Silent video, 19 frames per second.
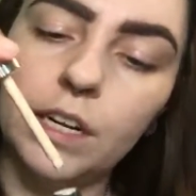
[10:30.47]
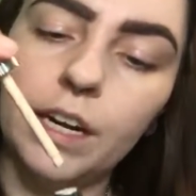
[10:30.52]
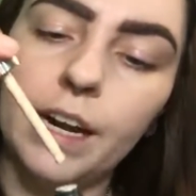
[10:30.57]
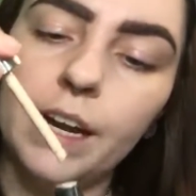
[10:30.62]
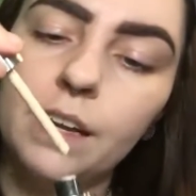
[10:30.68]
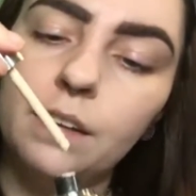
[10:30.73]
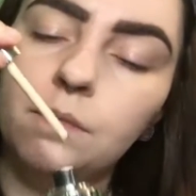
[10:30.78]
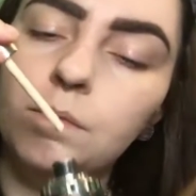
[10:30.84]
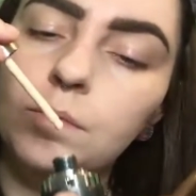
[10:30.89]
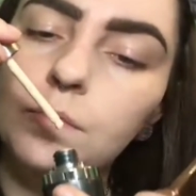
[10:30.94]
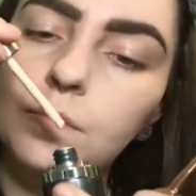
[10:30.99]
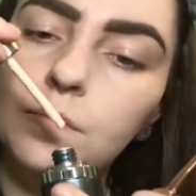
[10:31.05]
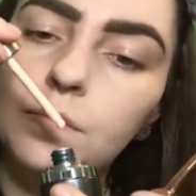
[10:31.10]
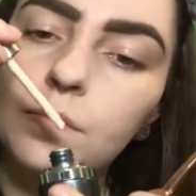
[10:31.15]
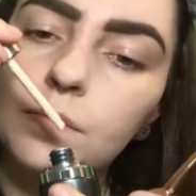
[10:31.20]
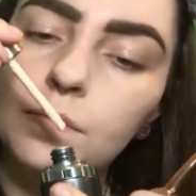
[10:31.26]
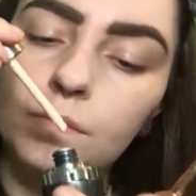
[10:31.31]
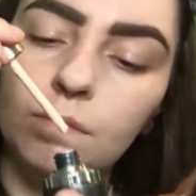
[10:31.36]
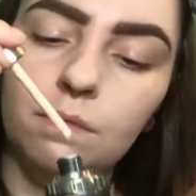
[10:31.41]
Okay,
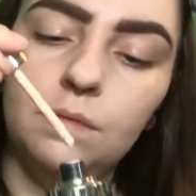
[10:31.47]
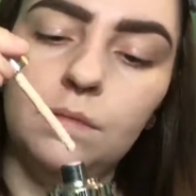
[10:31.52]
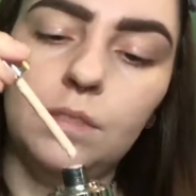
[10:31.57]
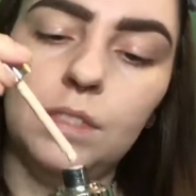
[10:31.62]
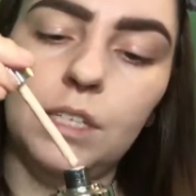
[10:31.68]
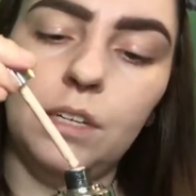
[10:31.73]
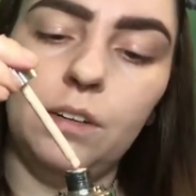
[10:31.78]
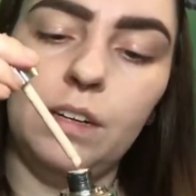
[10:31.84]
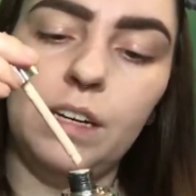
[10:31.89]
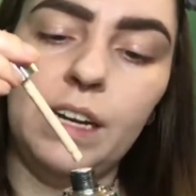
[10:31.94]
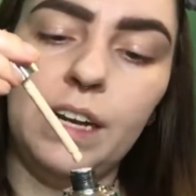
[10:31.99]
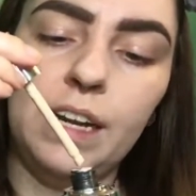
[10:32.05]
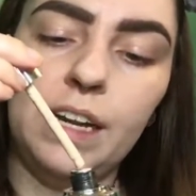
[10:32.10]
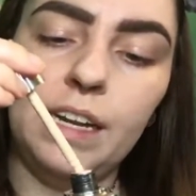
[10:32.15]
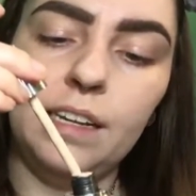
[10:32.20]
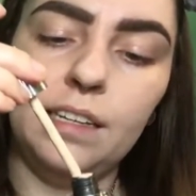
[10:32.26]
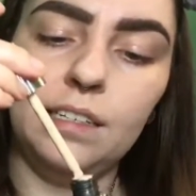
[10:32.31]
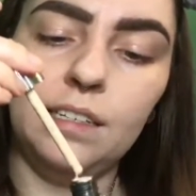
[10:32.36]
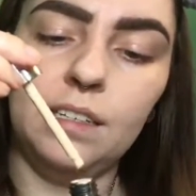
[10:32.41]
so it
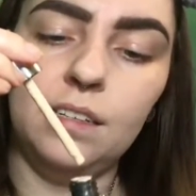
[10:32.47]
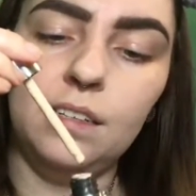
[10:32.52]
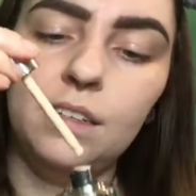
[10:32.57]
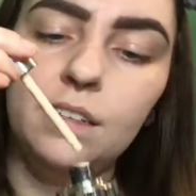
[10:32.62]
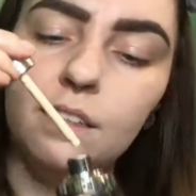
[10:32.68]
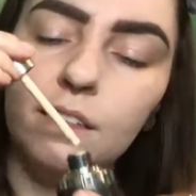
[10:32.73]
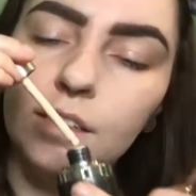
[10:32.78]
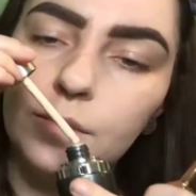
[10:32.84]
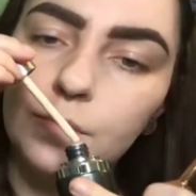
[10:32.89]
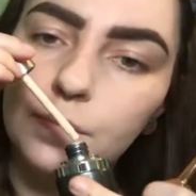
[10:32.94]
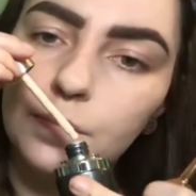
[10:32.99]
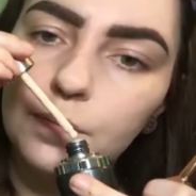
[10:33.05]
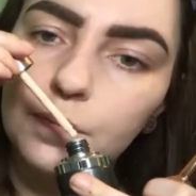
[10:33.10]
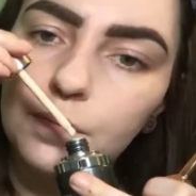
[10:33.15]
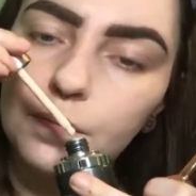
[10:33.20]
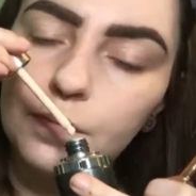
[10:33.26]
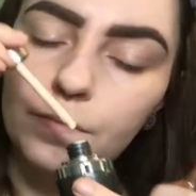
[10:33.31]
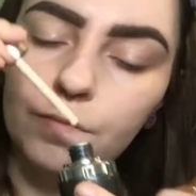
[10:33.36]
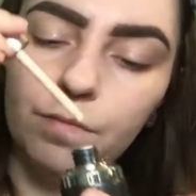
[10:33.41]
is the
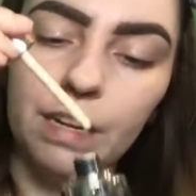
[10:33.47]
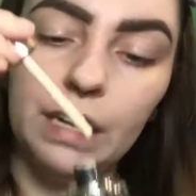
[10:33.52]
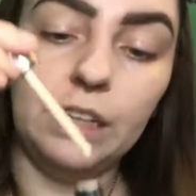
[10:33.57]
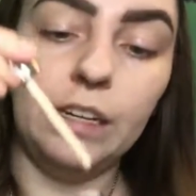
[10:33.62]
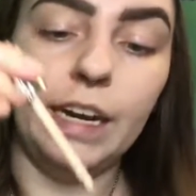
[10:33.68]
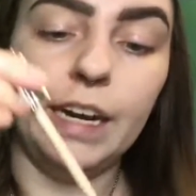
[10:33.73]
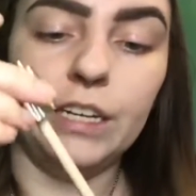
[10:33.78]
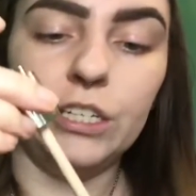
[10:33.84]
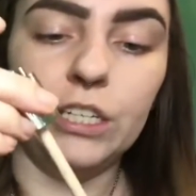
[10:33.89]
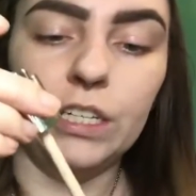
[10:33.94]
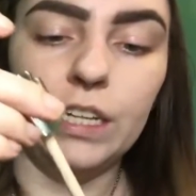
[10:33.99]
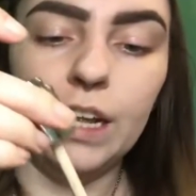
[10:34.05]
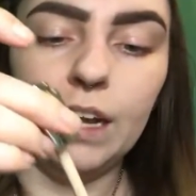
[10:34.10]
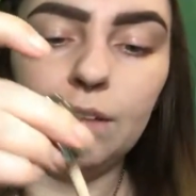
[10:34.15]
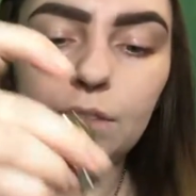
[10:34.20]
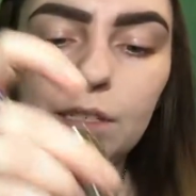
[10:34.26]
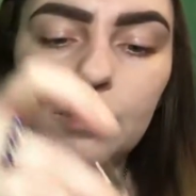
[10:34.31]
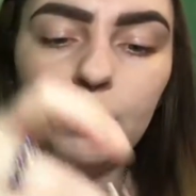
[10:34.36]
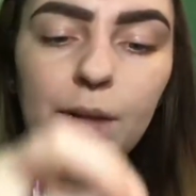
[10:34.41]
foundation
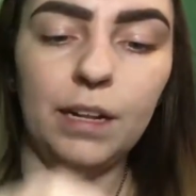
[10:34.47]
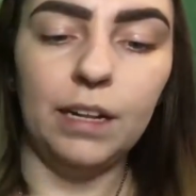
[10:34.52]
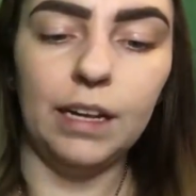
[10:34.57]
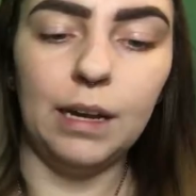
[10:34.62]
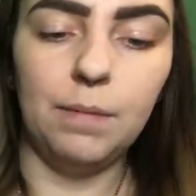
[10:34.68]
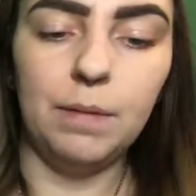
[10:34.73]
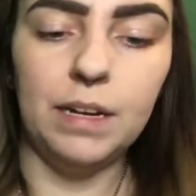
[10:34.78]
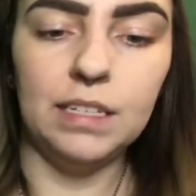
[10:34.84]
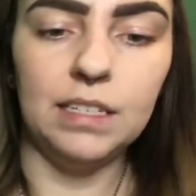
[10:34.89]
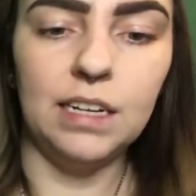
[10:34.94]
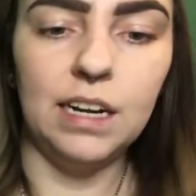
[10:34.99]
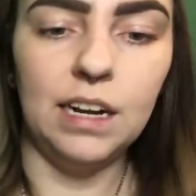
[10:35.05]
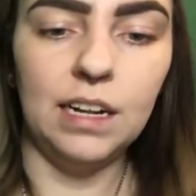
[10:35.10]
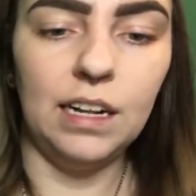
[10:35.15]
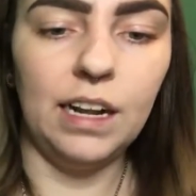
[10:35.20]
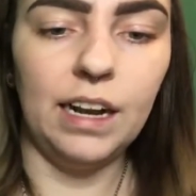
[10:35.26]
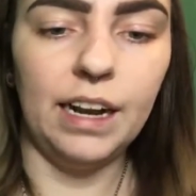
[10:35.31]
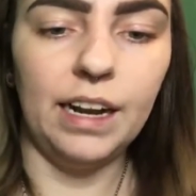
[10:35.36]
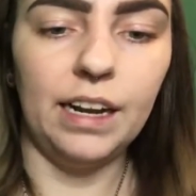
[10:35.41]
that I'm smelling. I mean, it's
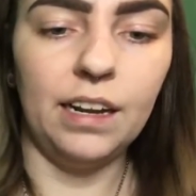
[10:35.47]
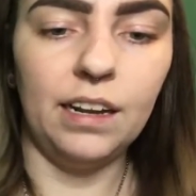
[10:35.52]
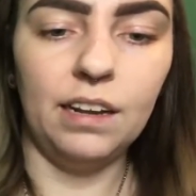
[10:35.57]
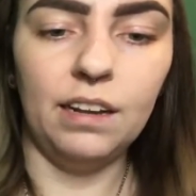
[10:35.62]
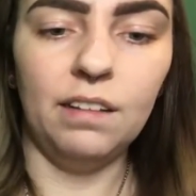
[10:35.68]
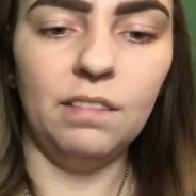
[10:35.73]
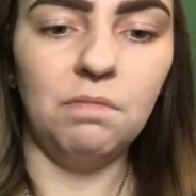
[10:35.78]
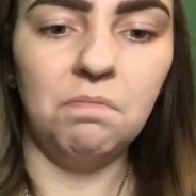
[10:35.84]
not like